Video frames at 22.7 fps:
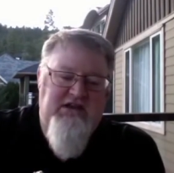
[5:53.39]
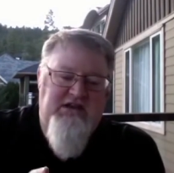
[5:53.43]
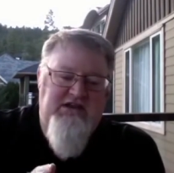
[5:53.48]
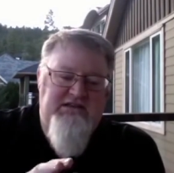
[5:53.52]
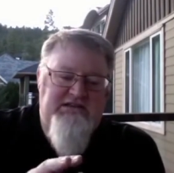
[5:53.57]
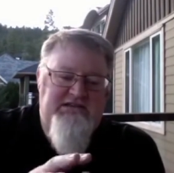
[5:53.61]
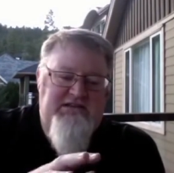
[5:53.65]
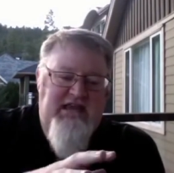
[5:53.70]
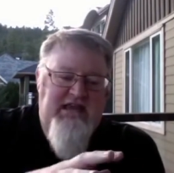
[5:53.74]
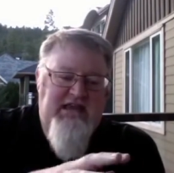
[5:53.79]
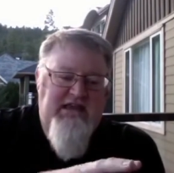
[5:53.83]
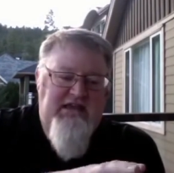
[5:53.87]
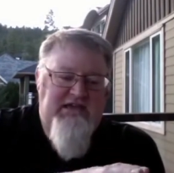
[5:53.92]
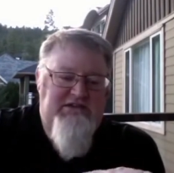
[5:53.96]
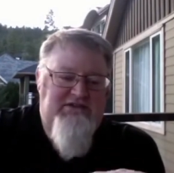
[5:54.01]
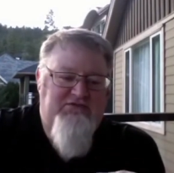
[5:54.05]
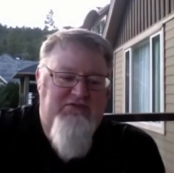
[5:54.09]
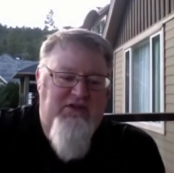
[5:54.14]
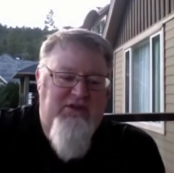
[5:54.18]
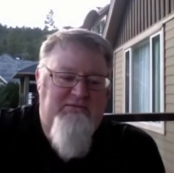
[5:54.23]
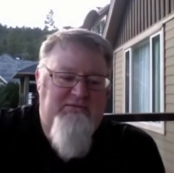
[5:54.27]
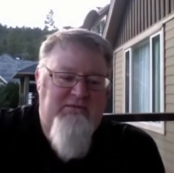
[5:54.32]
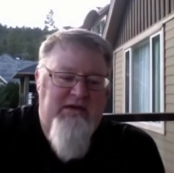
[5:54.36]
He's taken us
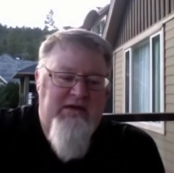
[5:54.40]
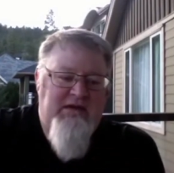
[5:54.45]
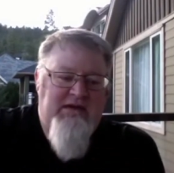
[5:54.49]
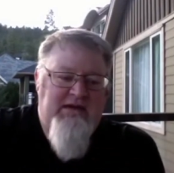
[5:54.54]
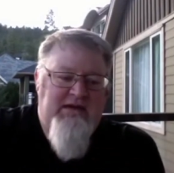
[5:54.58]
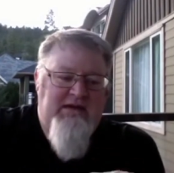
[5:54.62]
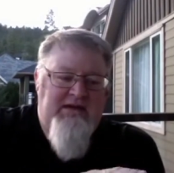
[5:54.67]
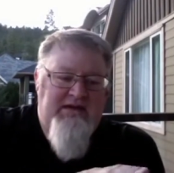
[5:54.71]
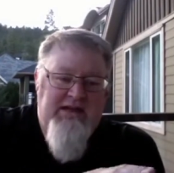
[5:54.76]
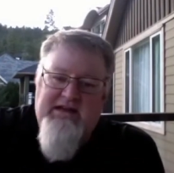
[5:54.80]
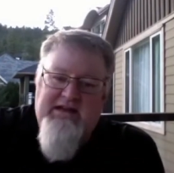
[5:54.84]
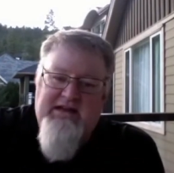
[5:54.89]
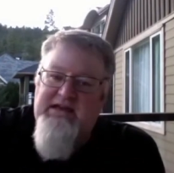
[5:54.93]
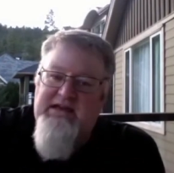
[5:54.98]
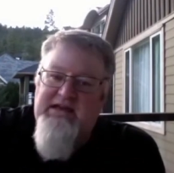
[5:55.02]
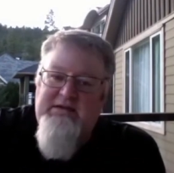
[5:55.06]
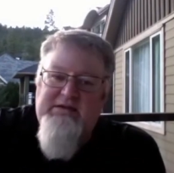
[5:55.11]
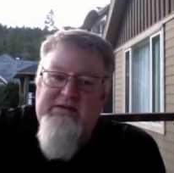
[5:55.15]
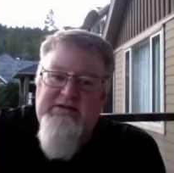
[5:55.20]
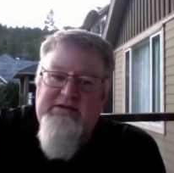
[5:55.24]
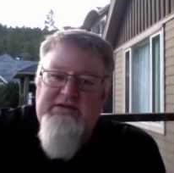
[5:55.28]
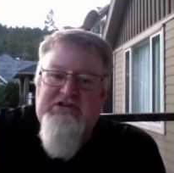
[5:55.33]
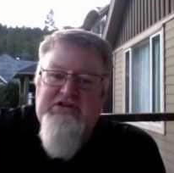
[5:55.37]
from
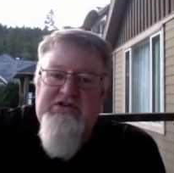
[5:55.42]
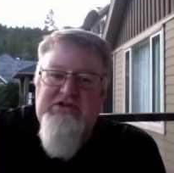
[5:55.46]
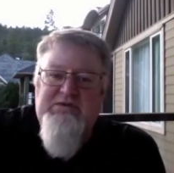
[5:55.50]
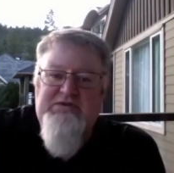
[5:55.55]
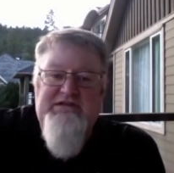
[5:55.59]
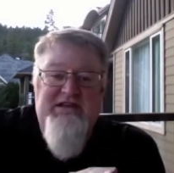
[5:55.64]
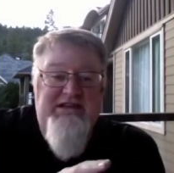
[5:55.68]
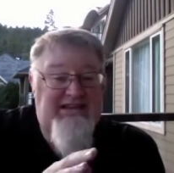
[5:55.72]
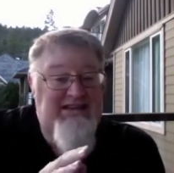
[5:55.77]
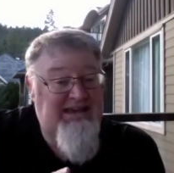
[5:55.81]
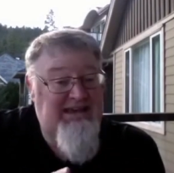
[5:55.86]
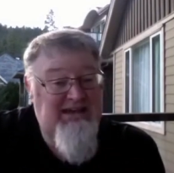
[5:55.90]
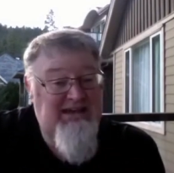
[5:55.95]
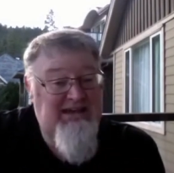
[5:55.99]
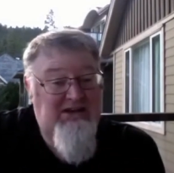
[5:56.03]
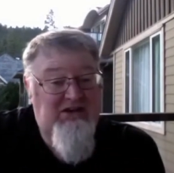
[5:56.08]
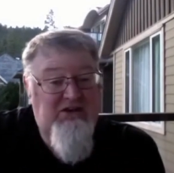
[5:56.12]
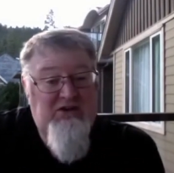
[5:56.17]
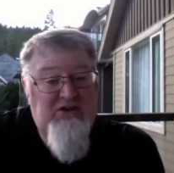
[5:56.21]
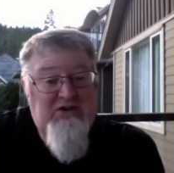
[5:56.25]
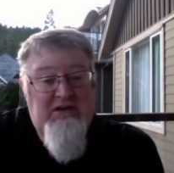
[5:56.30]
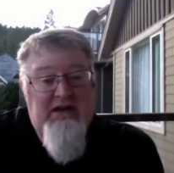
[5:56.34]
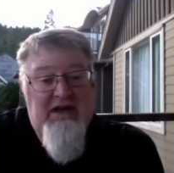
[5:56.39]
Nicodemus, who was a
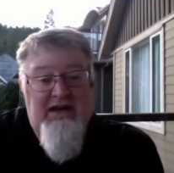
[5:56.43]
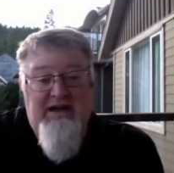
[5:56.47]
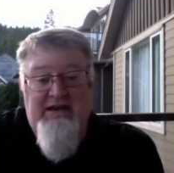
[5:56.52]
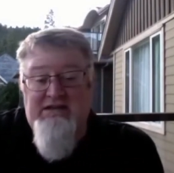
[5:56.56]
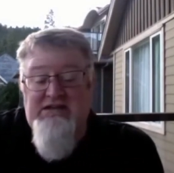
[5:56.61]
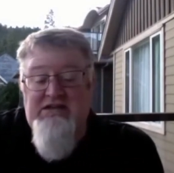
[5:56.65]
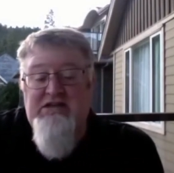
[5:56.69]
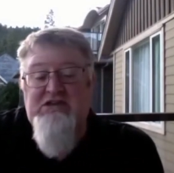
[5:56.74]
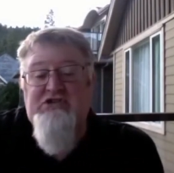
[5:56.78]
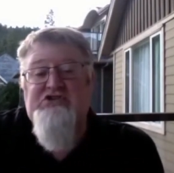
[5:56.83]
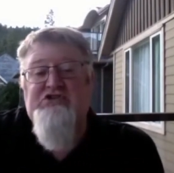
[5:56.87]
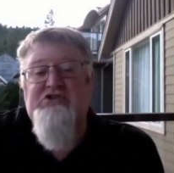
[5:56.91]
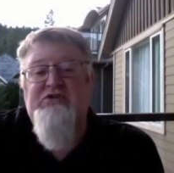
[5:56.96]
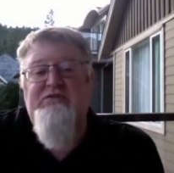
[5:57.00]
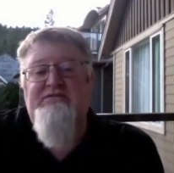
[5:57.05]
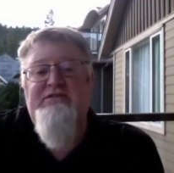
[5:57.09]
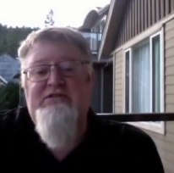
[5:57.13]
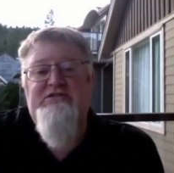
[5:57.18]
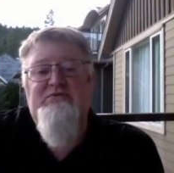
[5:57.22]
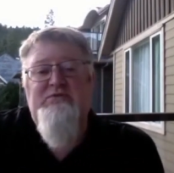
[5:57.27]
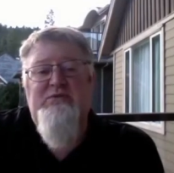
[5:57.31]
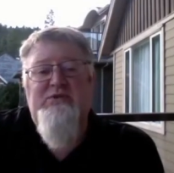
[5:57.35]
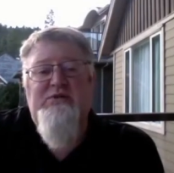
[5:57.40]
leader and a teacher of
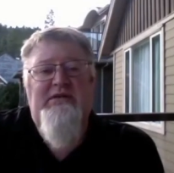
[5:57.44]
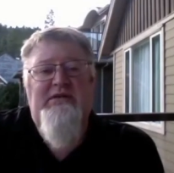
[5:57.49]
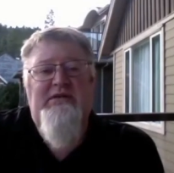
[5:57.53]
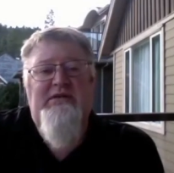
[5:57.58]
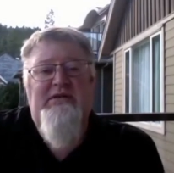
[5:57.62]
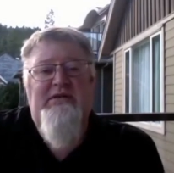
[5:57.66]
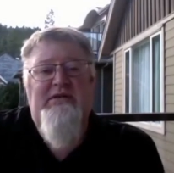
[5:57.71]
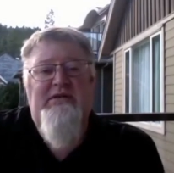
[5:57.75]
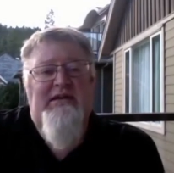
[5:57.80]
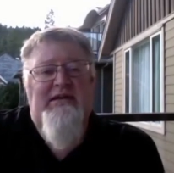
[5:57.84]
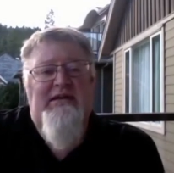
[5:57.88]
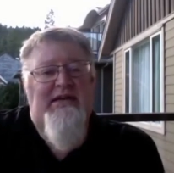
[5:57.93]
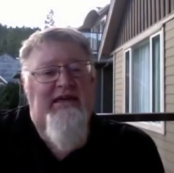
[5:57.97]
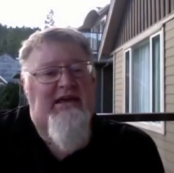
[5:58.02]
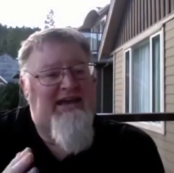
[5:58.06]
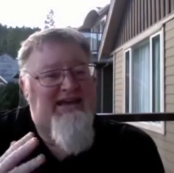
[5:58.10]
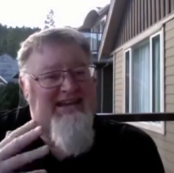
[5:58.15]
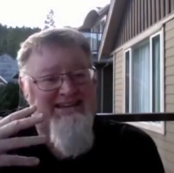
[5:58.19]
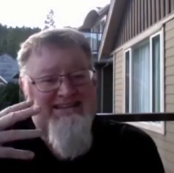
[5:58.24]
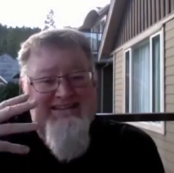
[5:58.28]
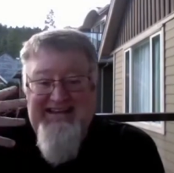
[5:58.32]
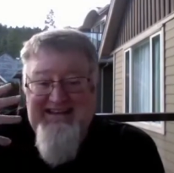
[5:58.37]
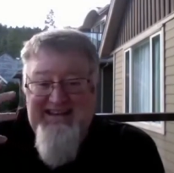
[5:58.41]
Israel. He
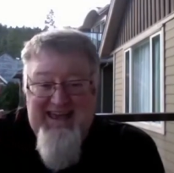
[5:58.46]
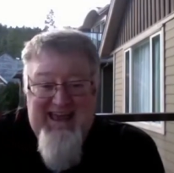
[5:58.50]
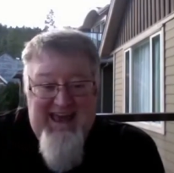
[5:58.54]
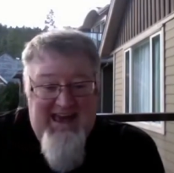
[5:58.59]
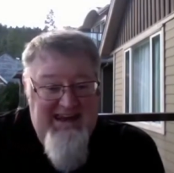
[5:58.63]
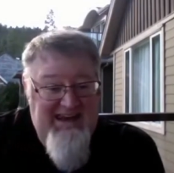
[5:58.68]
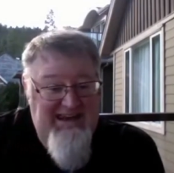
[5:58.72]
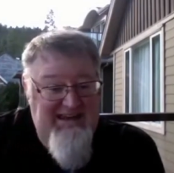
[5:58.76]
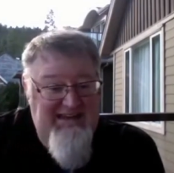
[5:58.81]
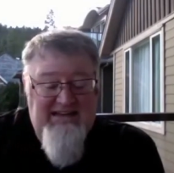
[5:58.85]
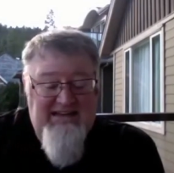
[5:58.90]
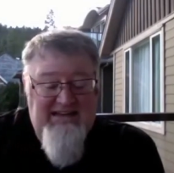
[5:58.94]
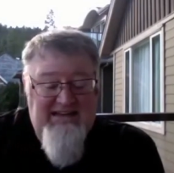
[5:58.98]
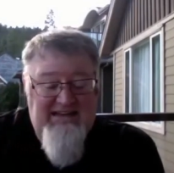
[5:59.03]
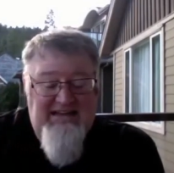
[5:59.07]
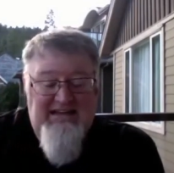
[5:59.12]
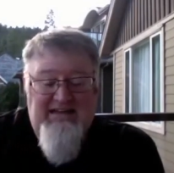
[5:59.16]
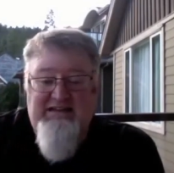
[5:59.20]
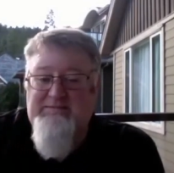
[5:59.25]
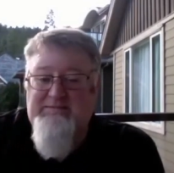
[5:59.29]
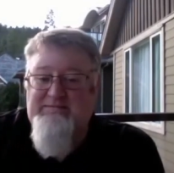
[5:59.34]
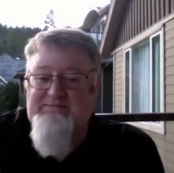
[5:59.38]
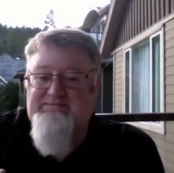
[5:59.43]
doesn't get it.
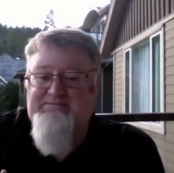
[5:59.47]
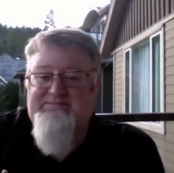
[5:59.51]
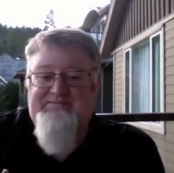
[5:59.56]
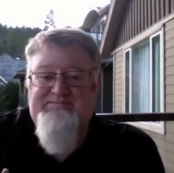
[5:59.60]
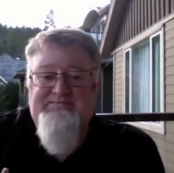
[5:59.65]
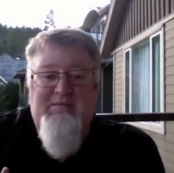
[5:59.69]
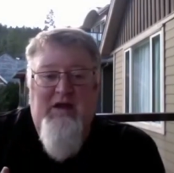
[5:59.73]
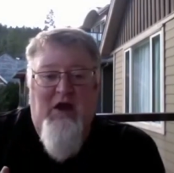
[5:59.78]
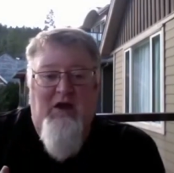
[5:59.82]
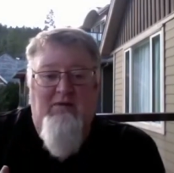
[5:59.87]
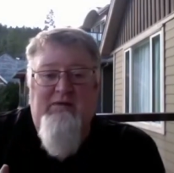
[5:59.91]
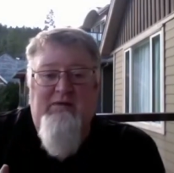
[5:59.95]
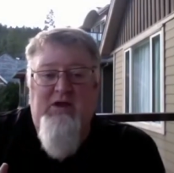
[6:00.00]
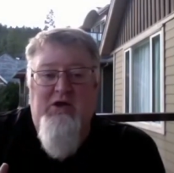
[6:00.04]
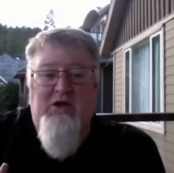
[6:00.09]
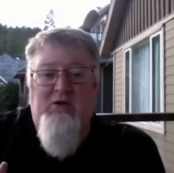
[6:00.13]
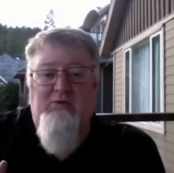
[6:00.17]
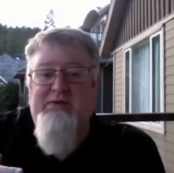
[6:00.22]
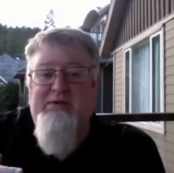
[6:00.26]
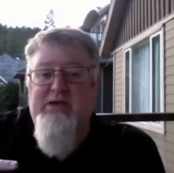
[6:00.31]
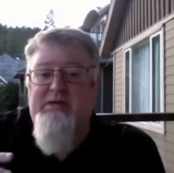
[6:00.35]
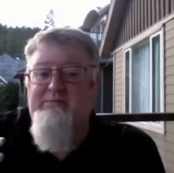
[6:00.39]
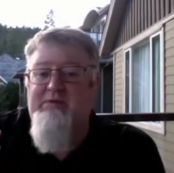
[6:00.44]
Um, our, my
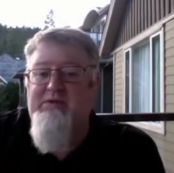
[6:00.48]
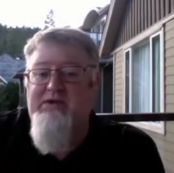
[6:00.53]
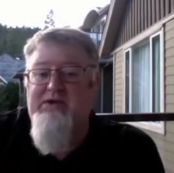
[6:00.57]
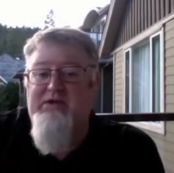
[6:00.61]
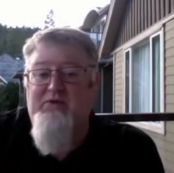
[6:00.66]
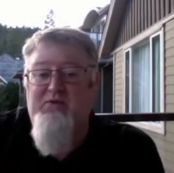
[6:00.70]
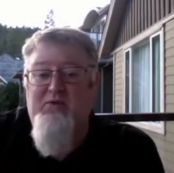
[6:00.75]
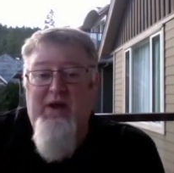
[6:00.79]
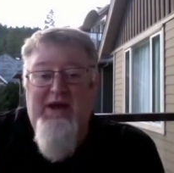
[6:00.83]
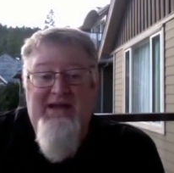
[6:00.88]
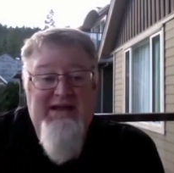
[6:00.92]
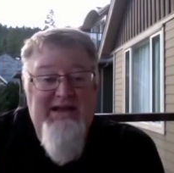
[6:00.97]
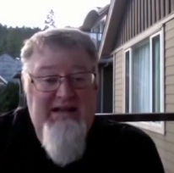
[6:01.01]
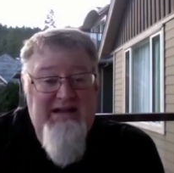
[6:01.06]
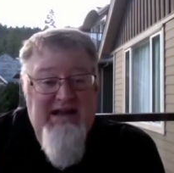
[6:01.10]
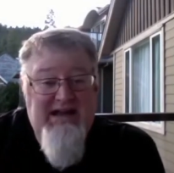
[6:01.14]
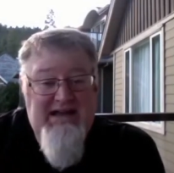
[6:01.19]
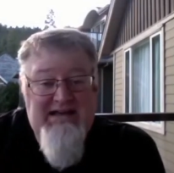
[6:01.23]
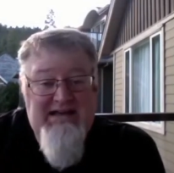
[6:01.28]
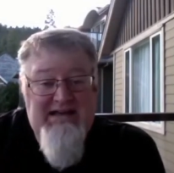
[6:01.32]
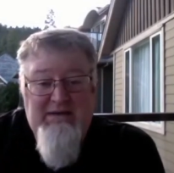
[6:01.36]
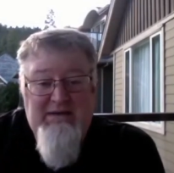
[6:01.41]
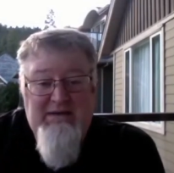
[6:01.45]
own people didn't
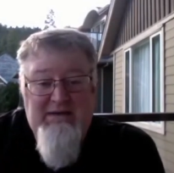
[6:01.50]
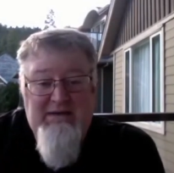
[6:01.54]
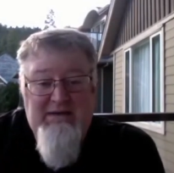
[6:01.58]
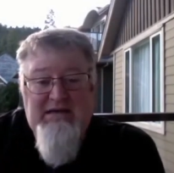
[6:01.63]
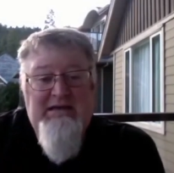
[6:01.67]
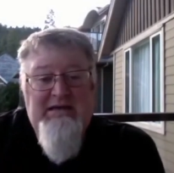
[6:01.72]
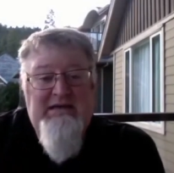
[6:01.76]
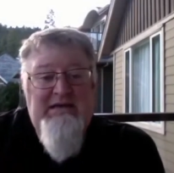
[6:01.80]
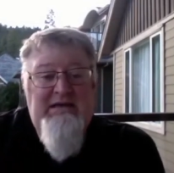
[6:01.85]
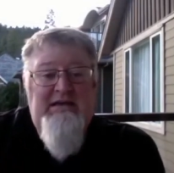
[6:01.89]
recognize me.